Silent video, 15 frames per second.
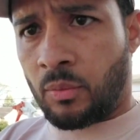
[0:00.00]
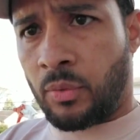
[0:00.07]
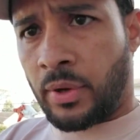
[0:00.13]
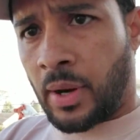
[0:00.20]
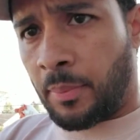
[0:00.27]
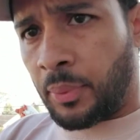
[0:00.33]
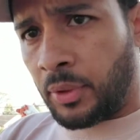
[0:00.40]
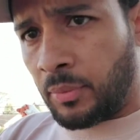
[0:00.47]

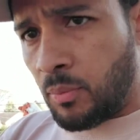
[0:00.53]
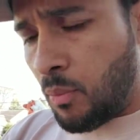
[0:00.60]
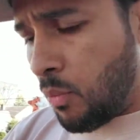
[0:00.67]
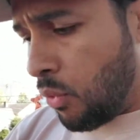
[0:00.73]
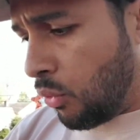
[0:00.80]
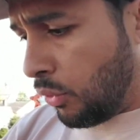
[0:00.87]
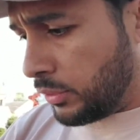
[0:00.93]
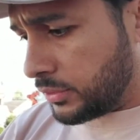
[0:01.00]
when I put
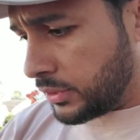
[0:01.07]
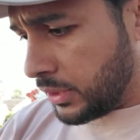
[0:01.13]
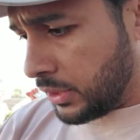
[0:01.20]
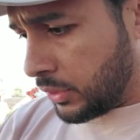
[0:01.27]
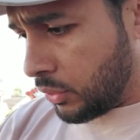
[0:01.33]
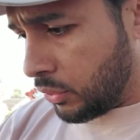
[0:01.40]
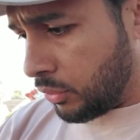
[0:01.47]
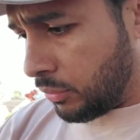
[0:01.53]
more
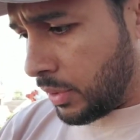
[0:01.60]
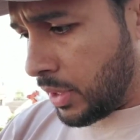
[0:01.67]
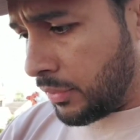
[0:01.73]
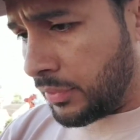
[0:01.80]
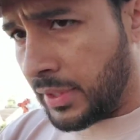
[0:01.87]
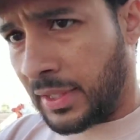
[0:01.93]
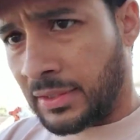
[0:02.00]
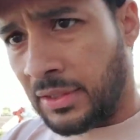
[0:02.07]
silicone
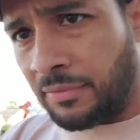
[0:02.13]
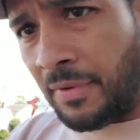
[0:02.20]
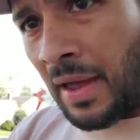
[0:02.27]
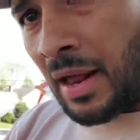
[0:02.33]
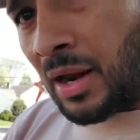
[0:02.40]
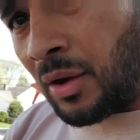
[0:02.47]
around these, if